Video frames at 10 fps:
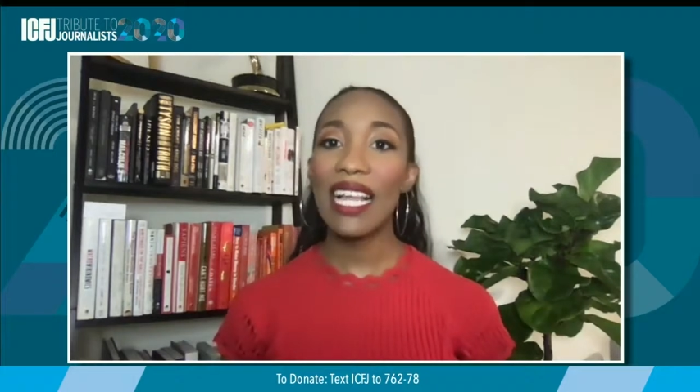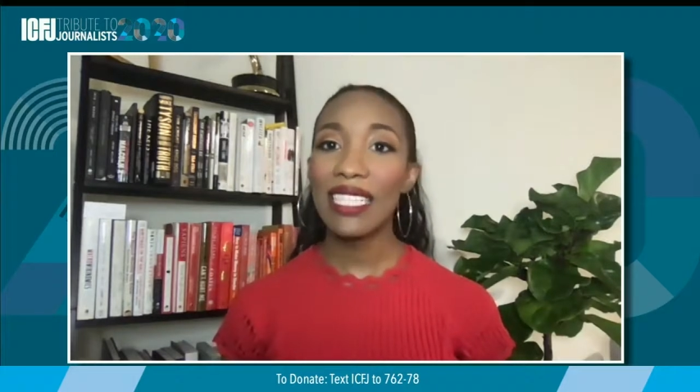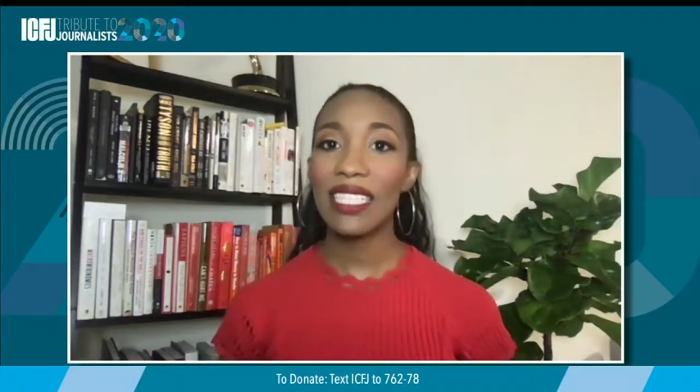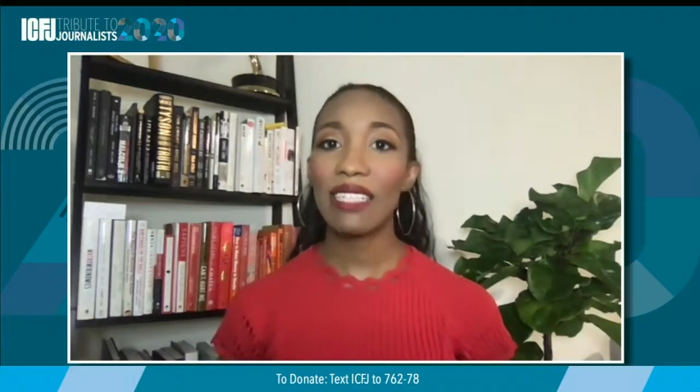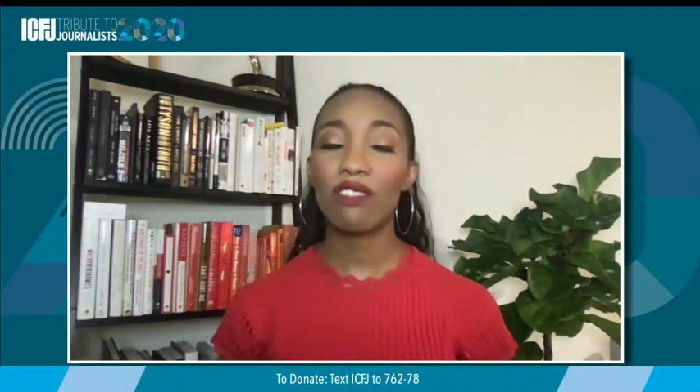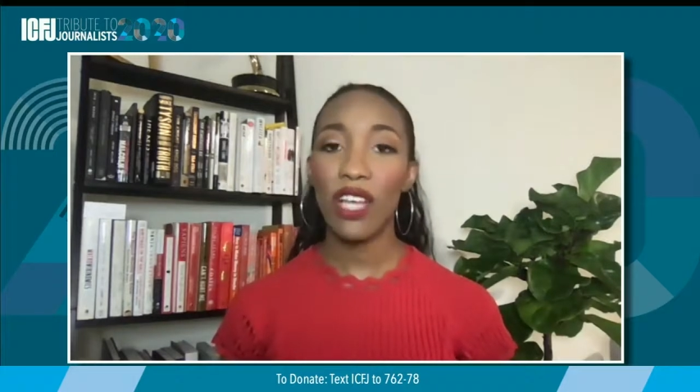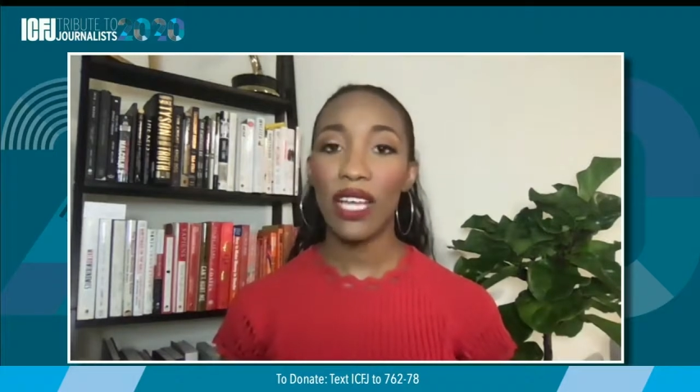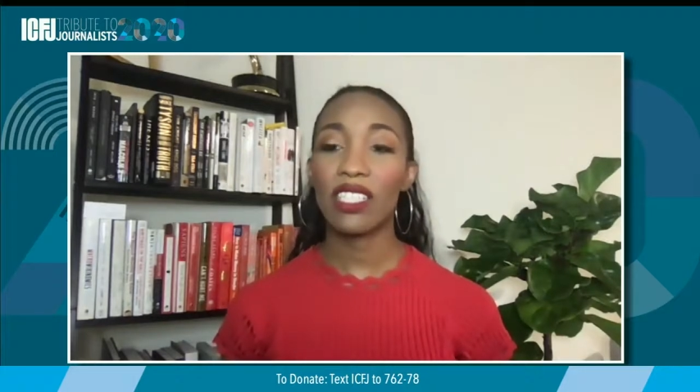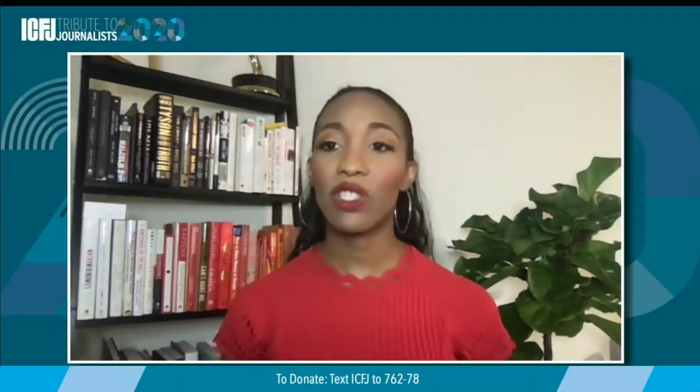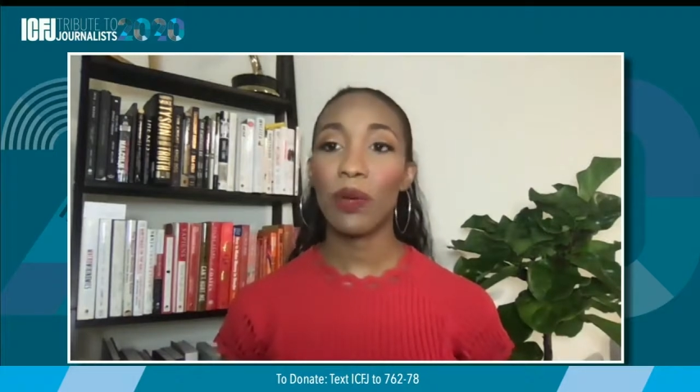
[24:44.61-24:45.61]

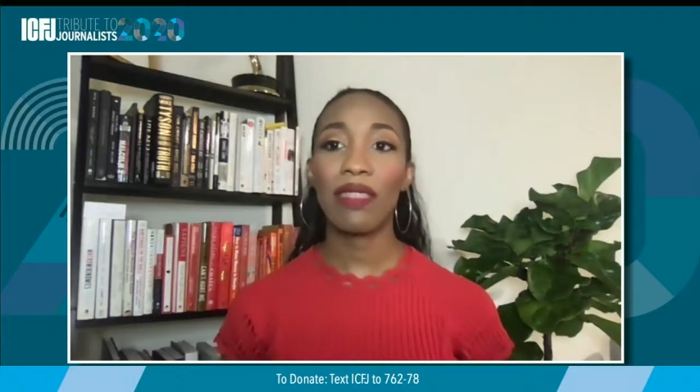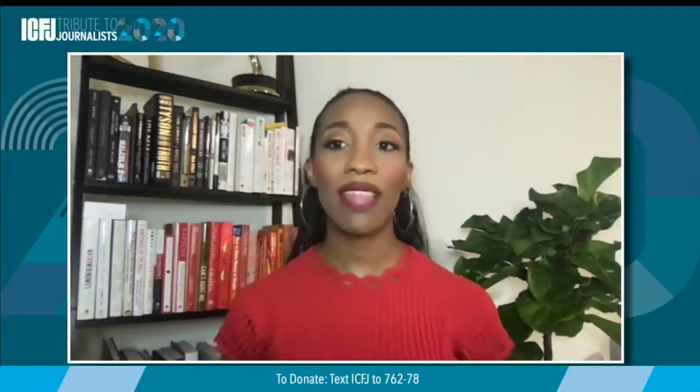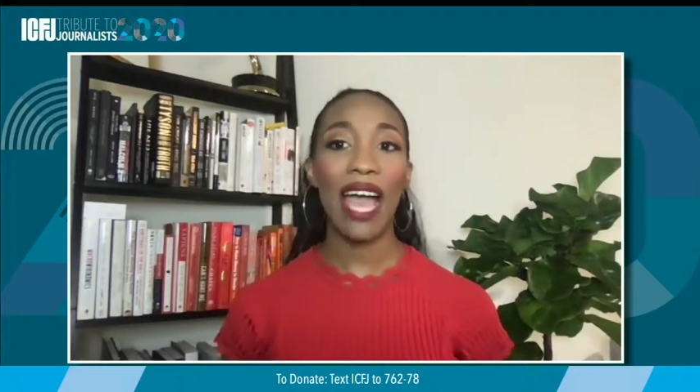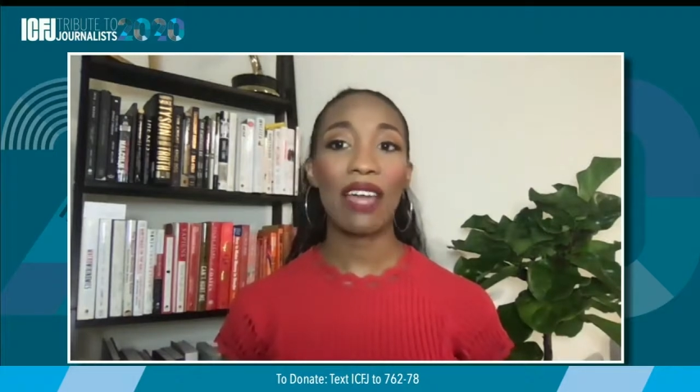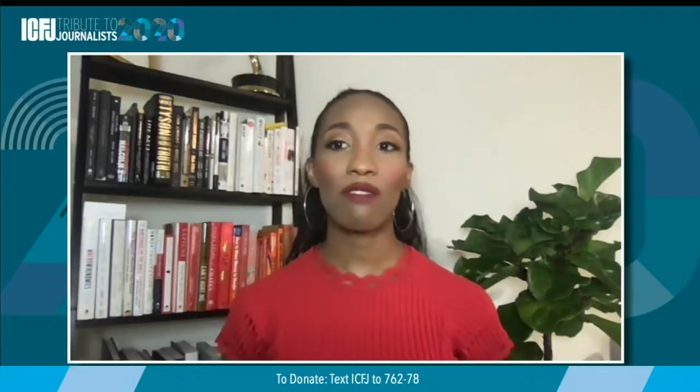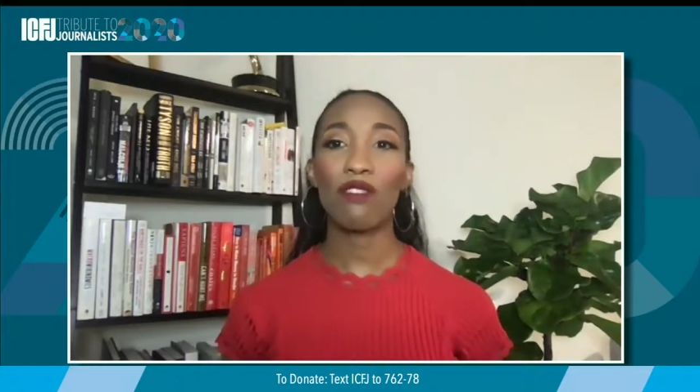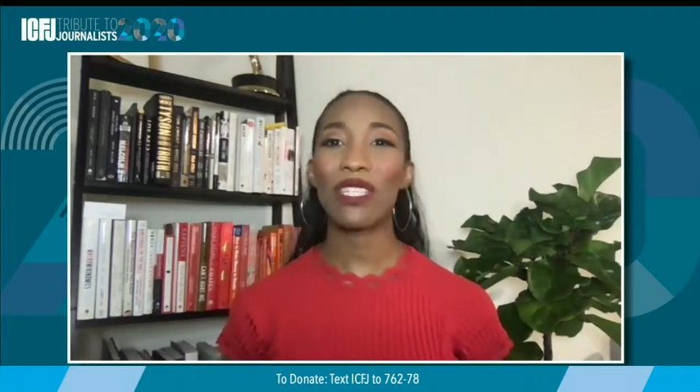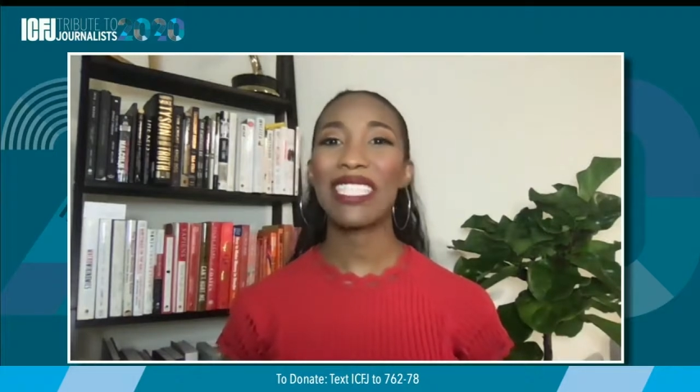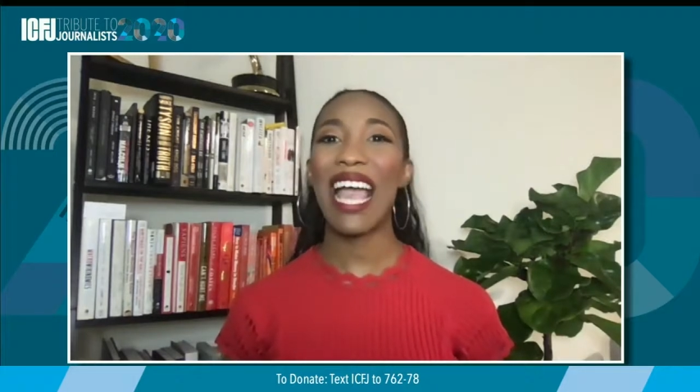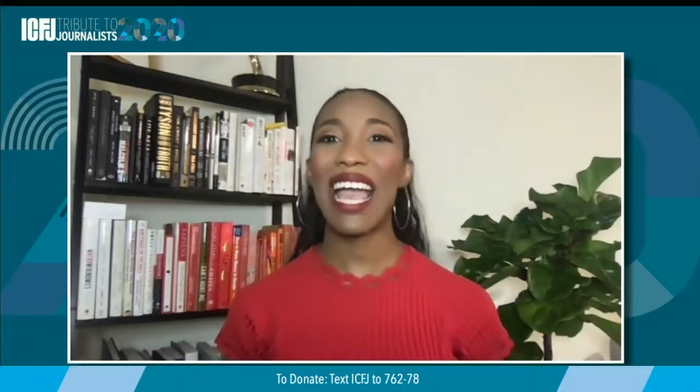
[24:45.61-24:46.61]
ICFJ is doing that
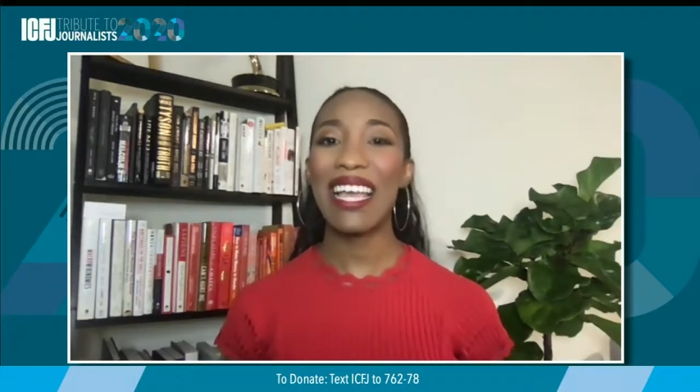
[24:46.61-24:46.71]
for